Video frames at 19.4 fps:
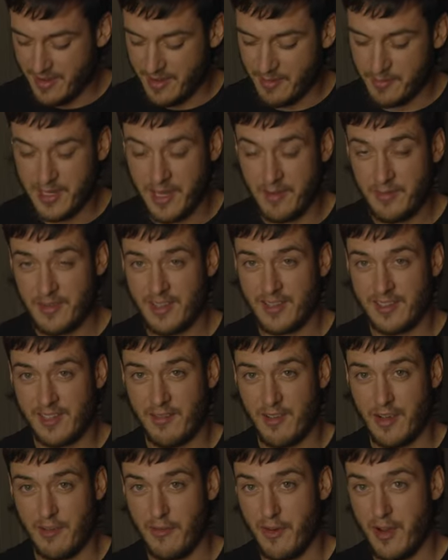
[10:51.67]
I'm tempted to
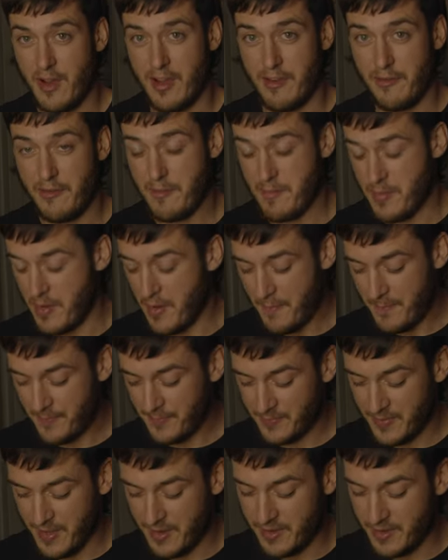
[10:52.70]
give it a five, but
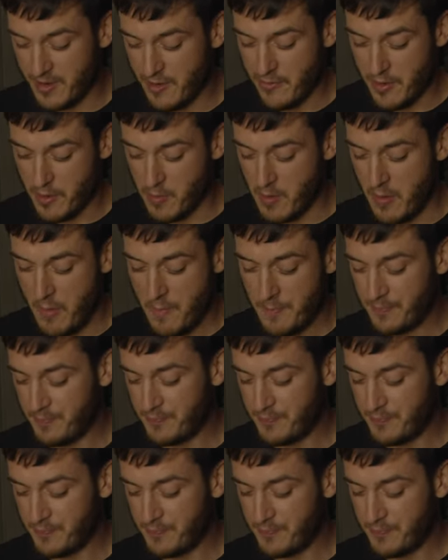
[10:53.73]
I don't know if I will.